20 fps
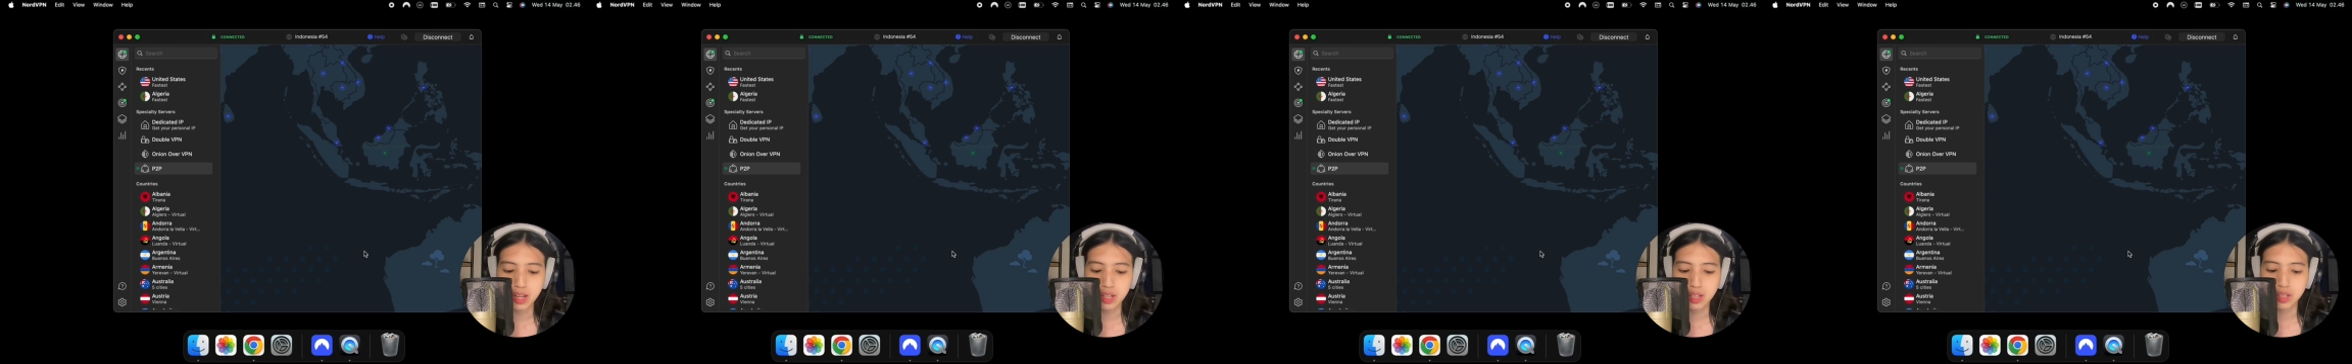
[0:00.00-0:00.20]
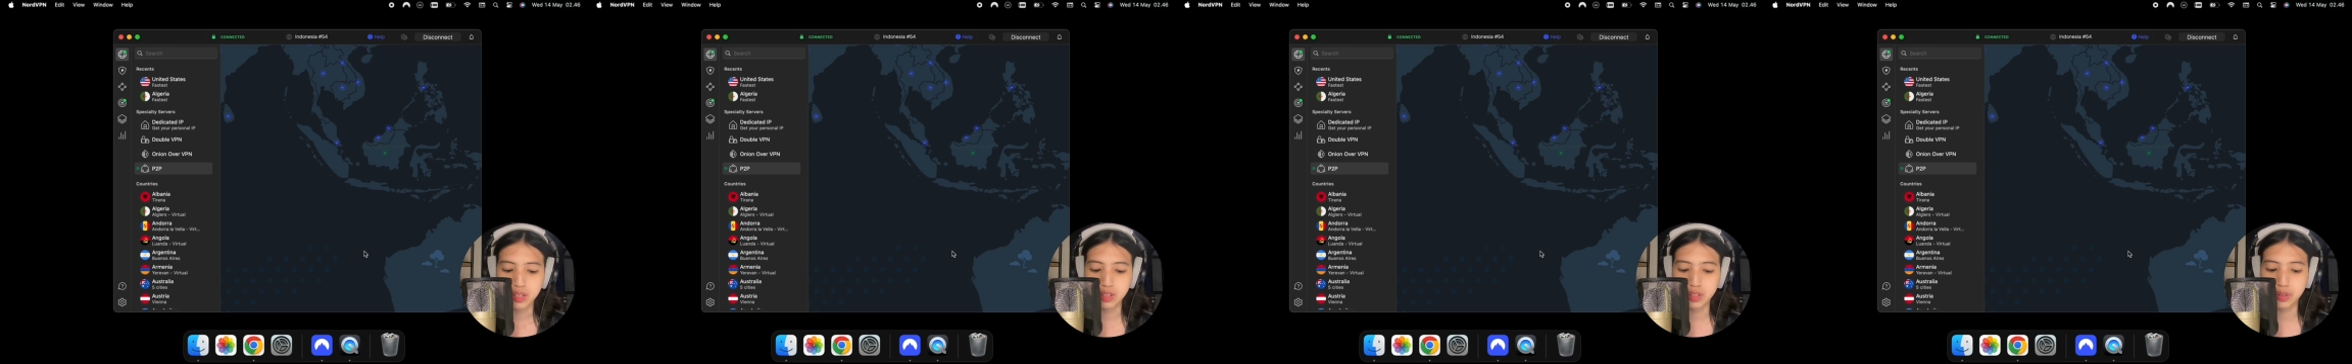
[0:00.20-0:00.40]

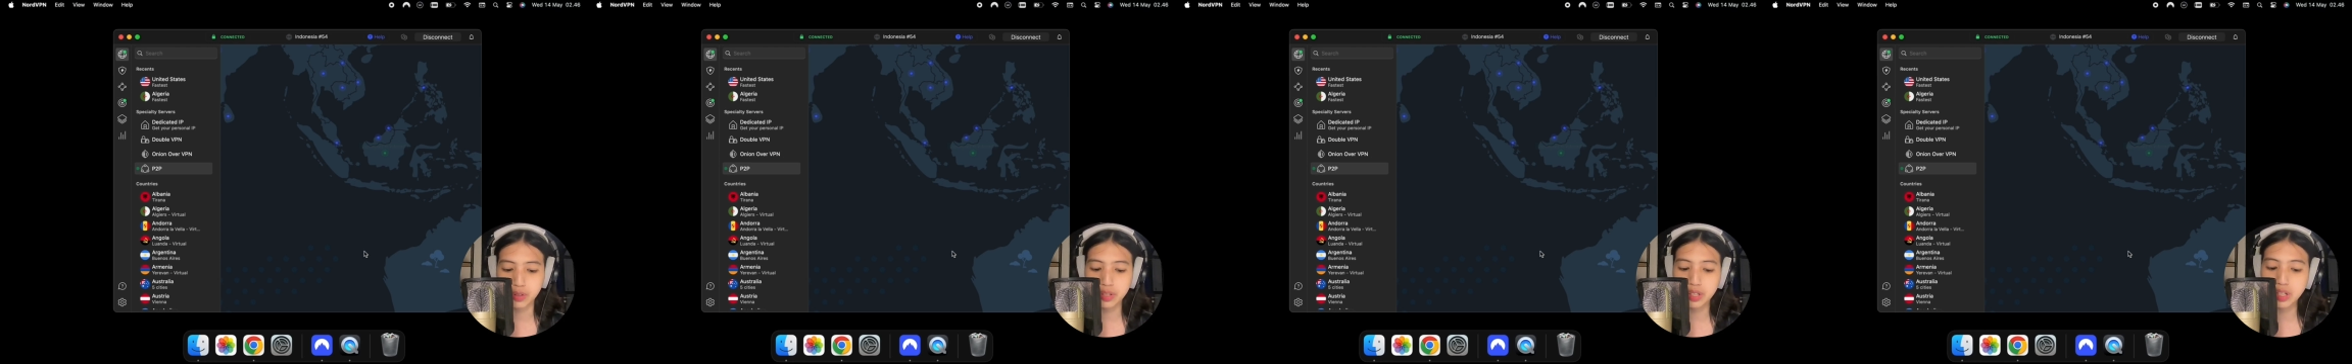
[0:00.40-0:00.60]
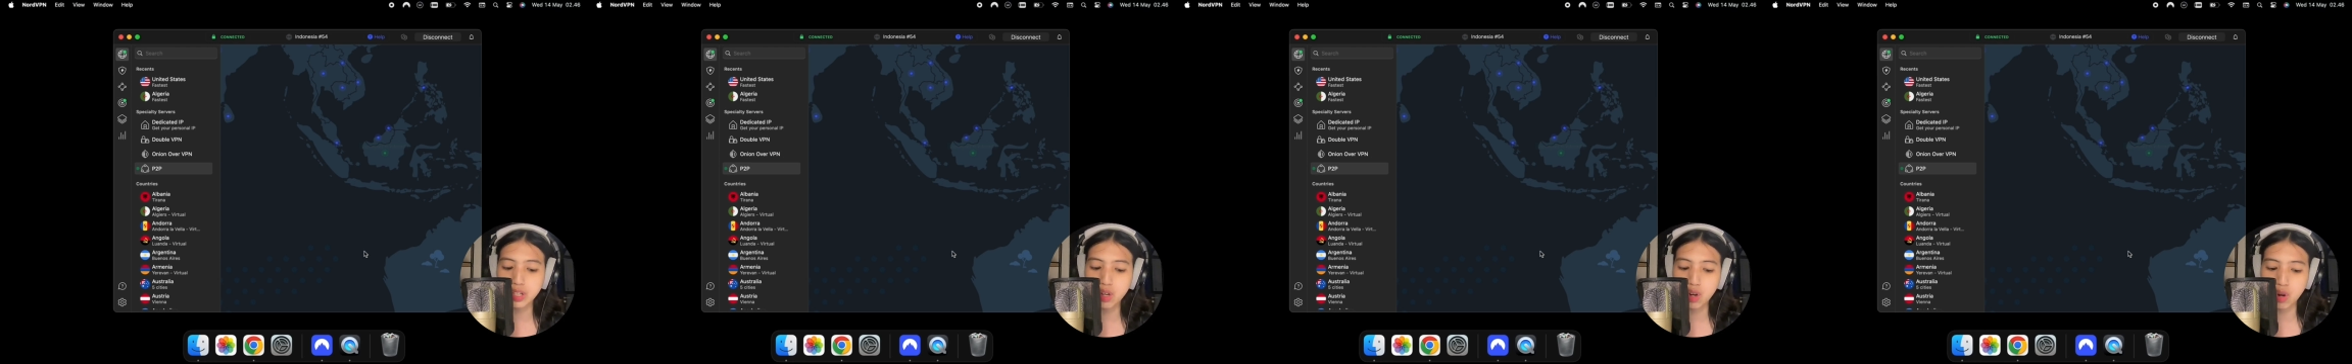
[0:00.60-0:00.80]
So
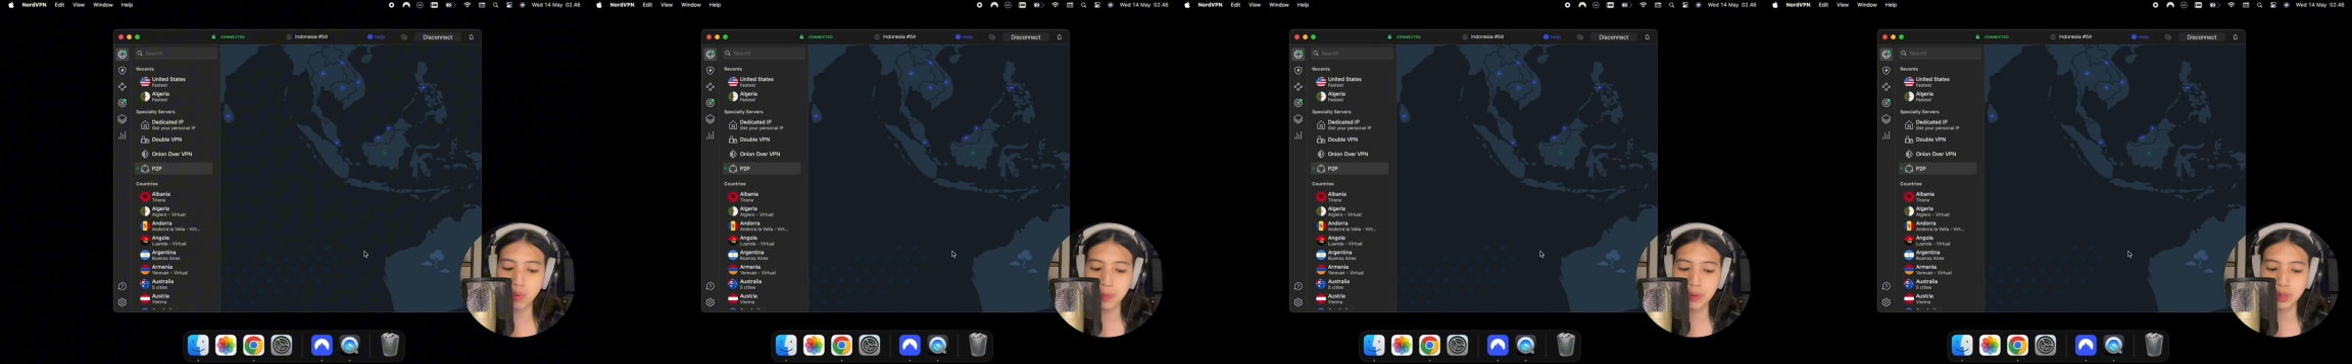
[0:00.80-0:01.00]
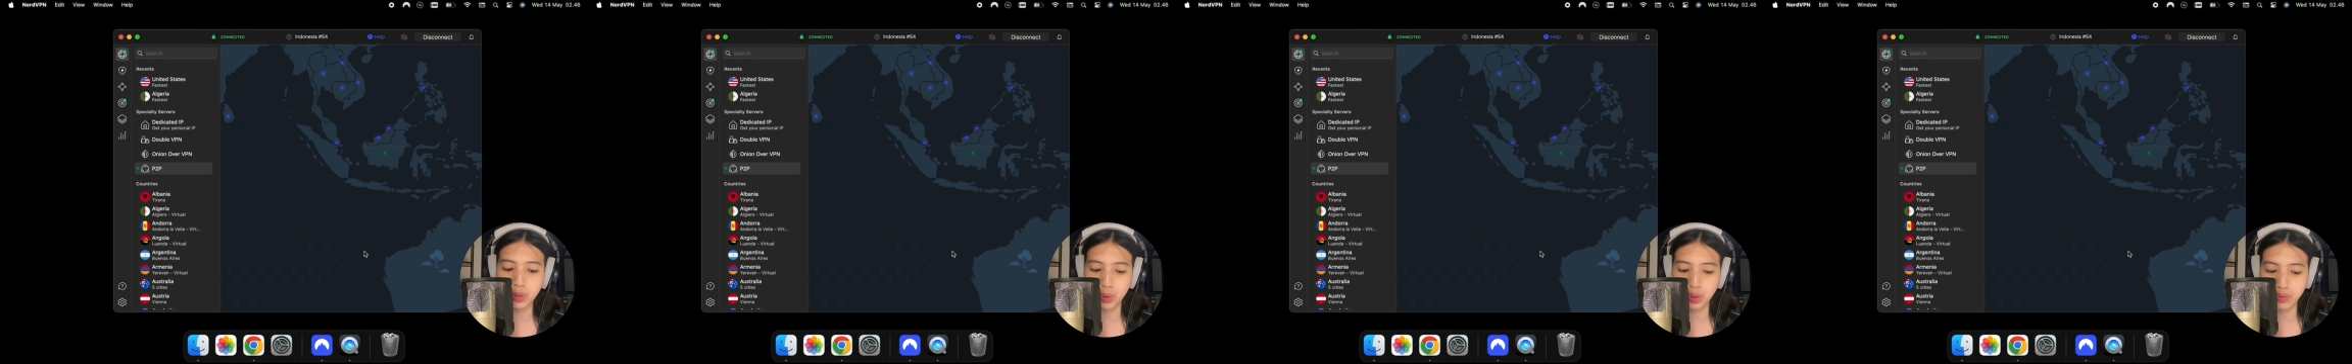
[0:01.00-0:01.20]
you're going to
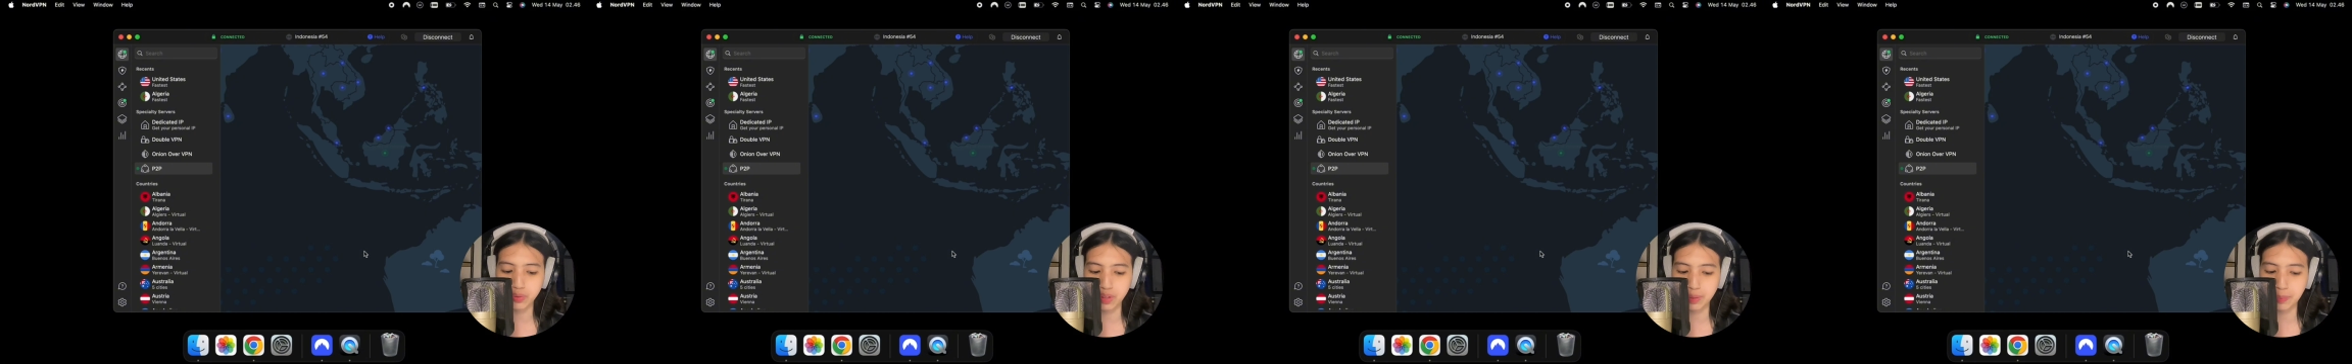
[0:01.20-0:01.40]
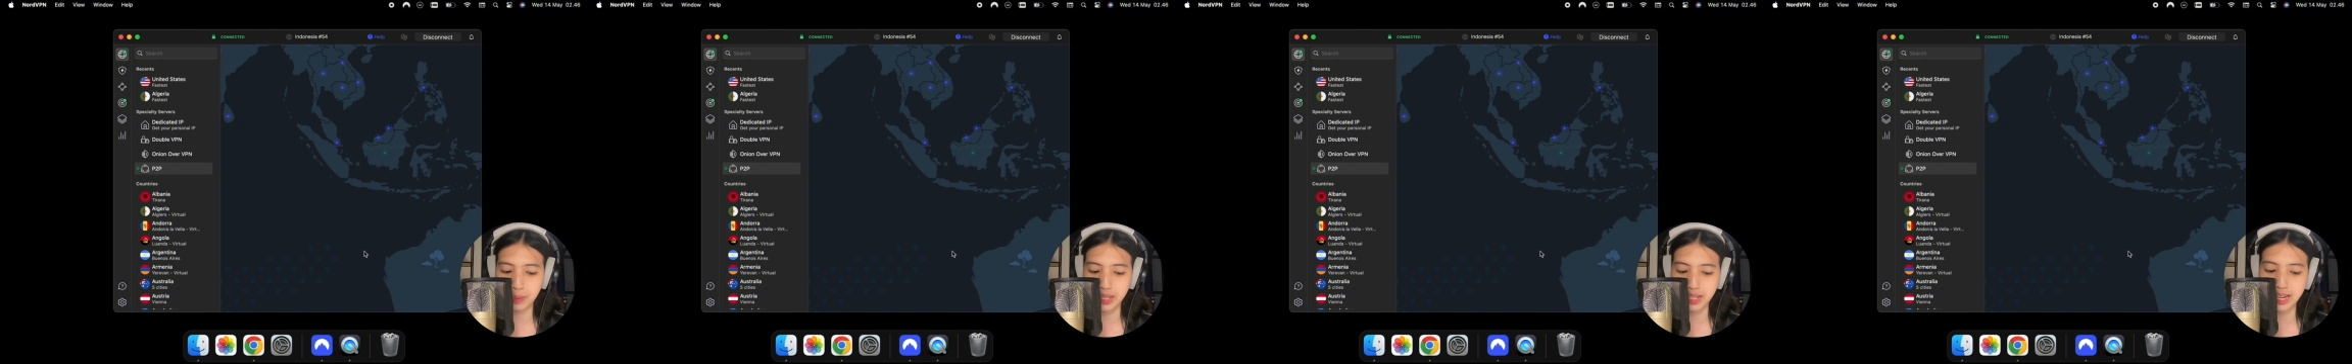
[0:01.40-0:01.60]
open
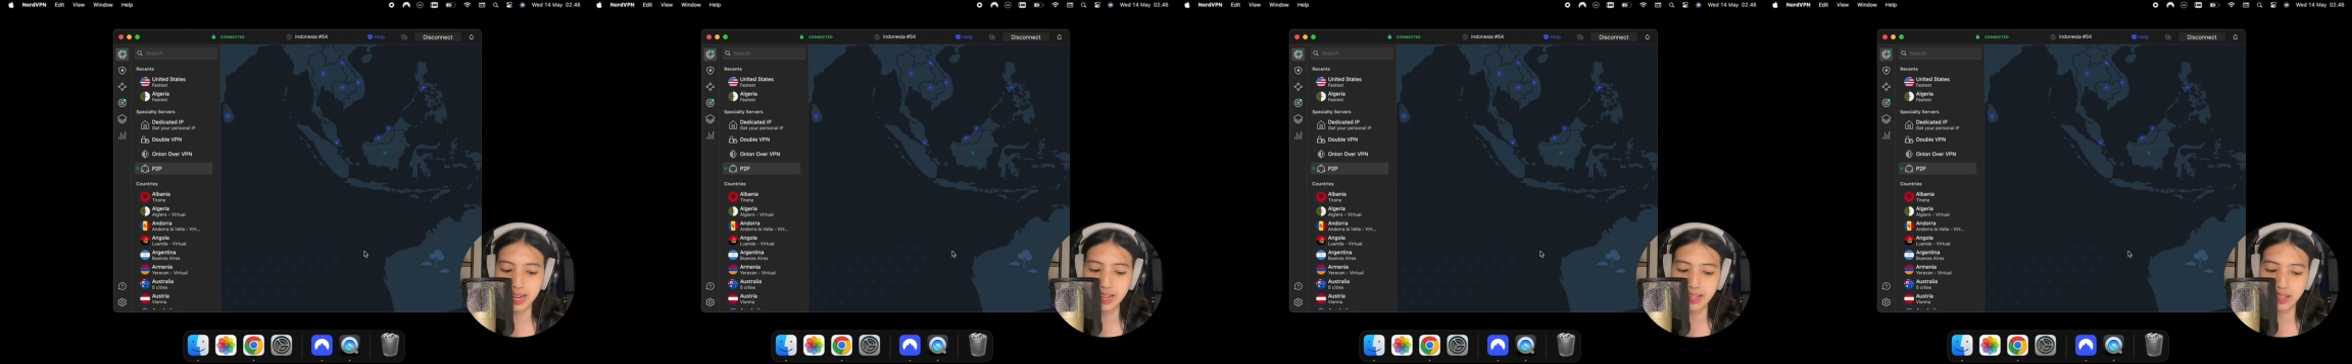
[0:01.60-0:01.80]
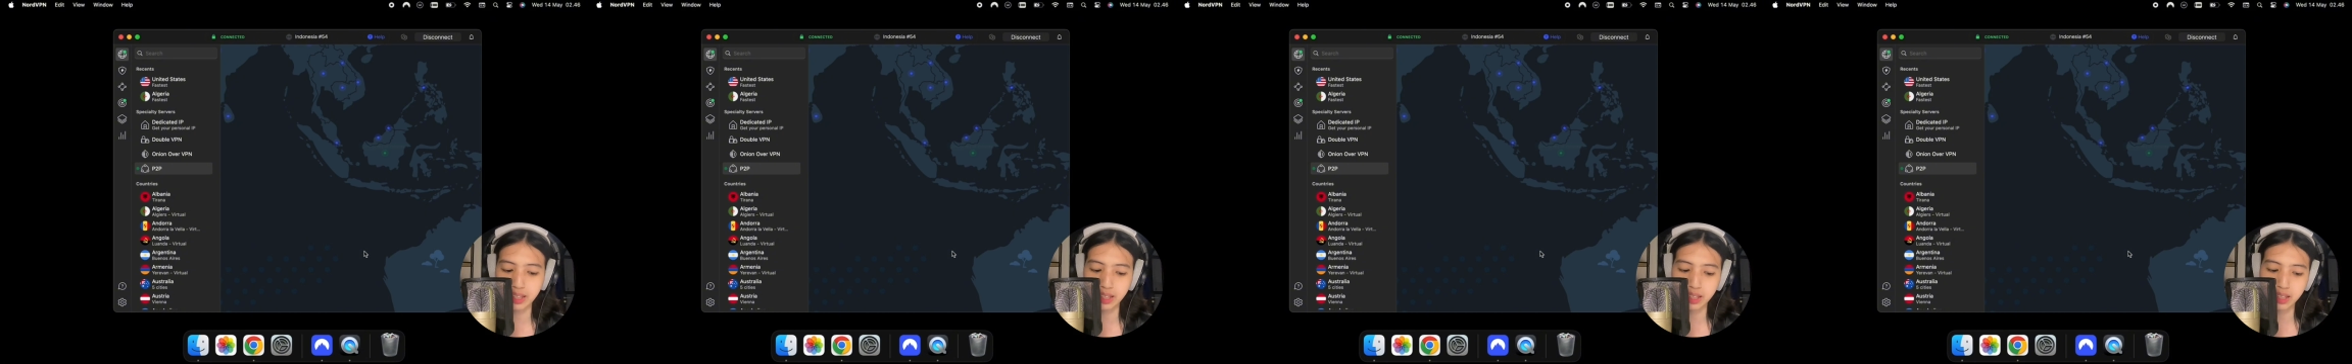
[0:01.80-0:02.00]

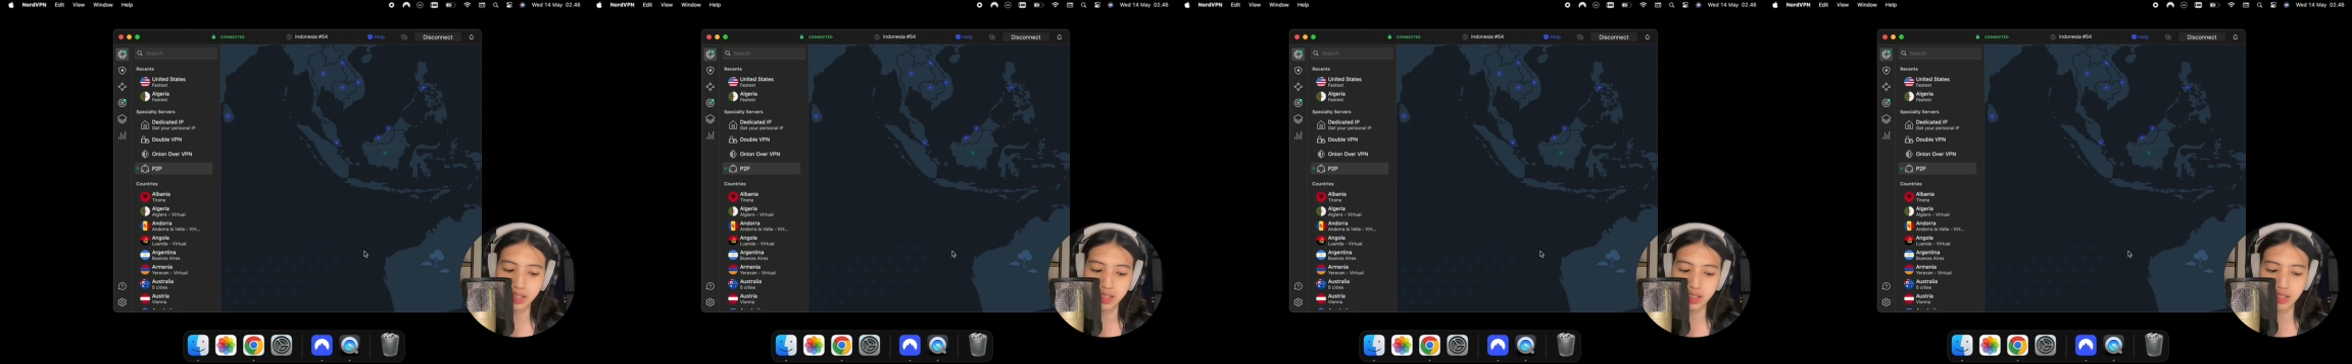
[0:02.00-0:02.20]
NordVPN,